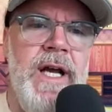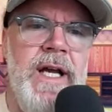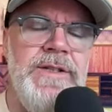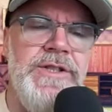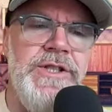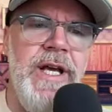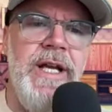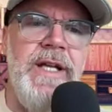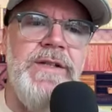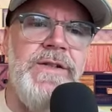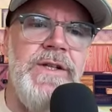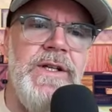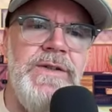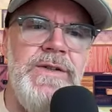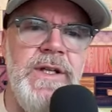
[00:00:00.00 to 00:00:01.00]
and
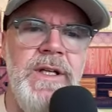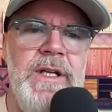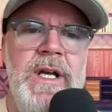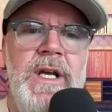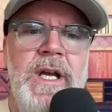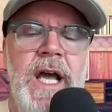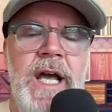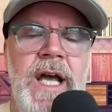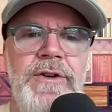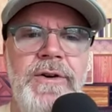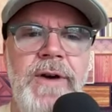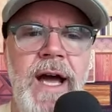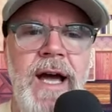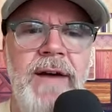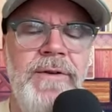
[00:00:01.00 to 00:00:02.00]
genesis and and you
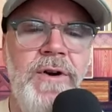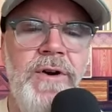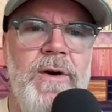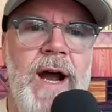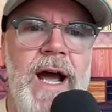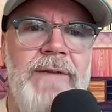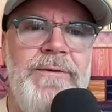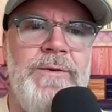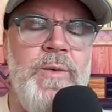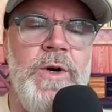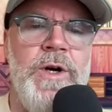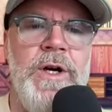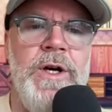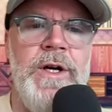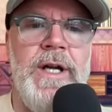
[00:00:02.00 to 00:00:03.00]
have
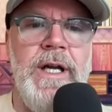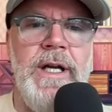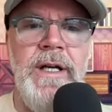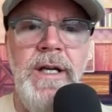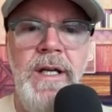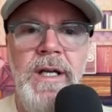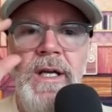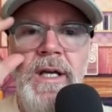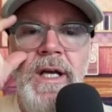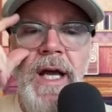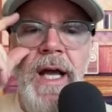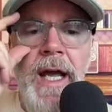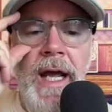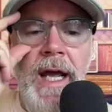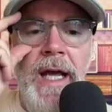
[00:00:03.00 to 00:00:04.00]
Kraftwerk and
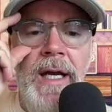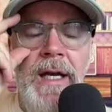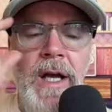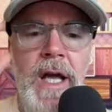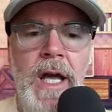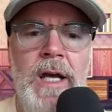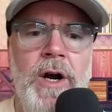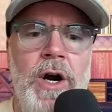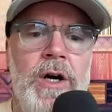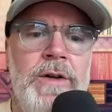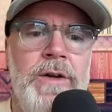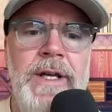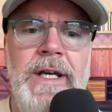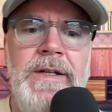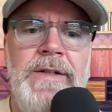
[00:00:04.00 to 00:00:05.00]
and and all
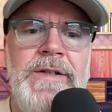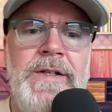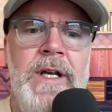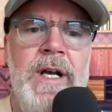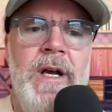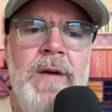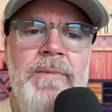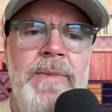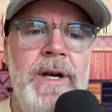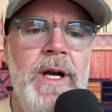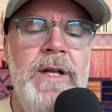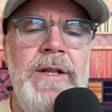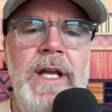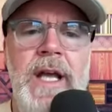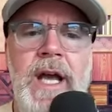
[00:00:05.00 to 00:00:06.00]
of this but
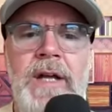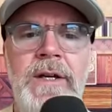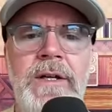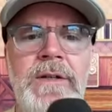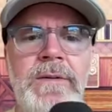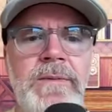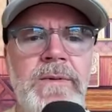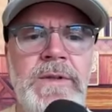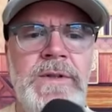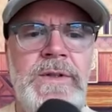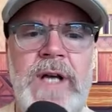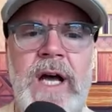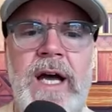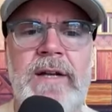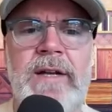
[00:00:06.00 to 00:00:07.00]
yeah. on the mm-hmm. other
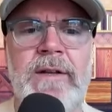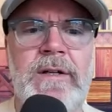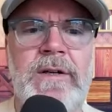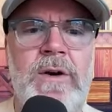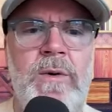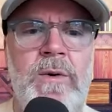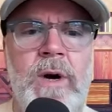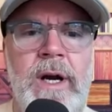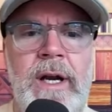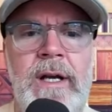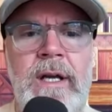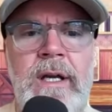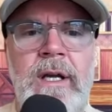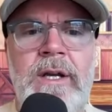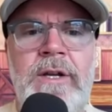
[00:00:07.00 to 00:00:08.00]
side of the
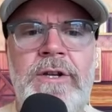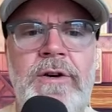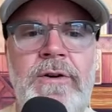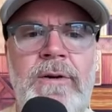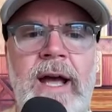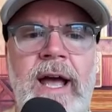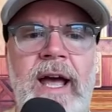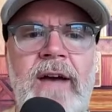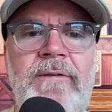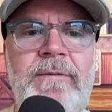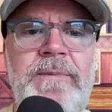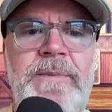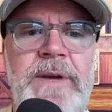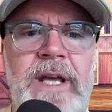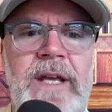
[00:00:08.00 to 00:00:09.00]
coin you have
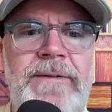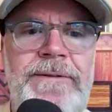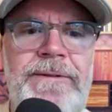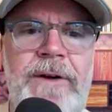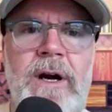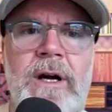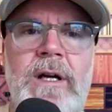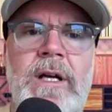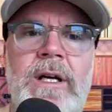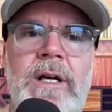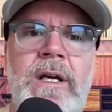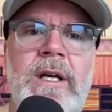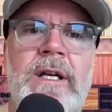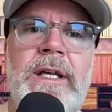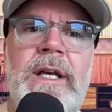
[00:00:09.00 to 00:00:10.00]
P-Funk
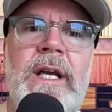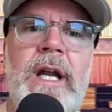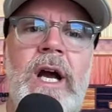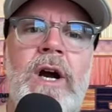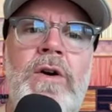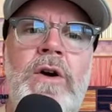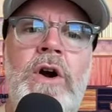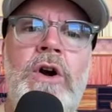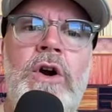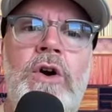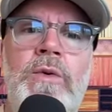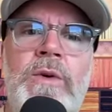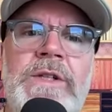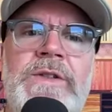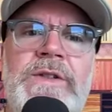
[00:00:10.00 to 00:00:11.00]
you know
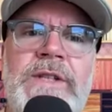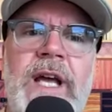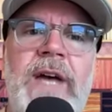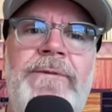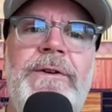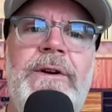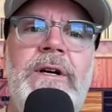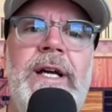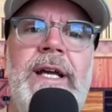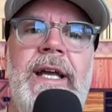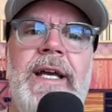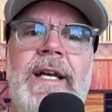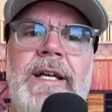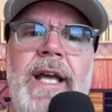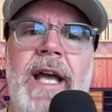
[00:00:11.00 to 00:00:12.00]
who was
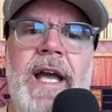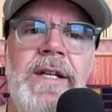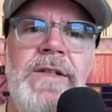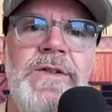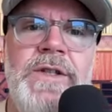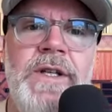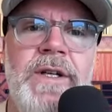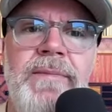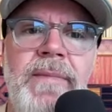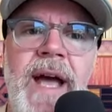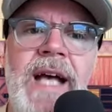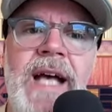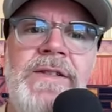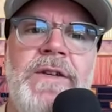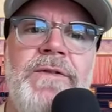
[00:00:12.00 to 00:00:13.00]
definitely engaged in
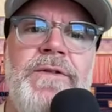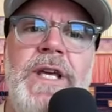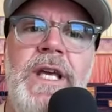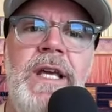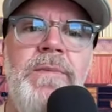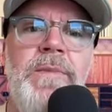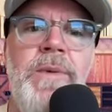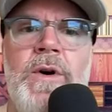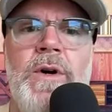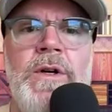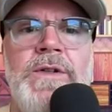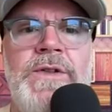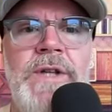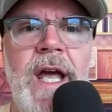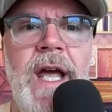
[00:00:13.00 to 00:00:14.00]
massive
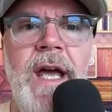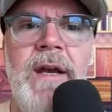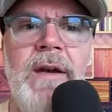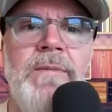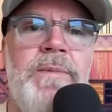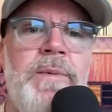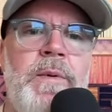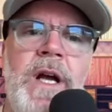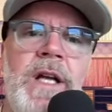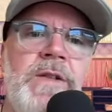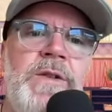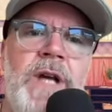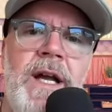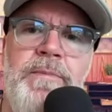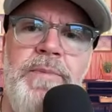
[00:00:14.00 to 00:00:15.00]
keyboards and
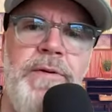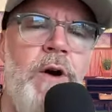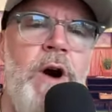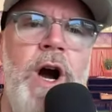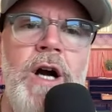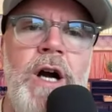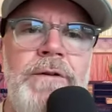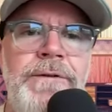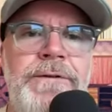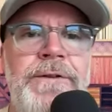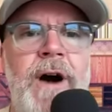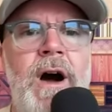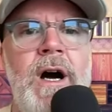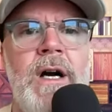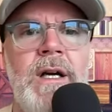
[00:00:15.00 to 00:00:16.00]
it's like prog
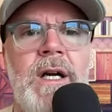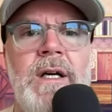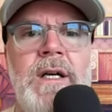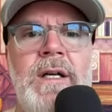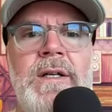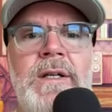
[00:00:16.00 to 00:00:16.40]
funk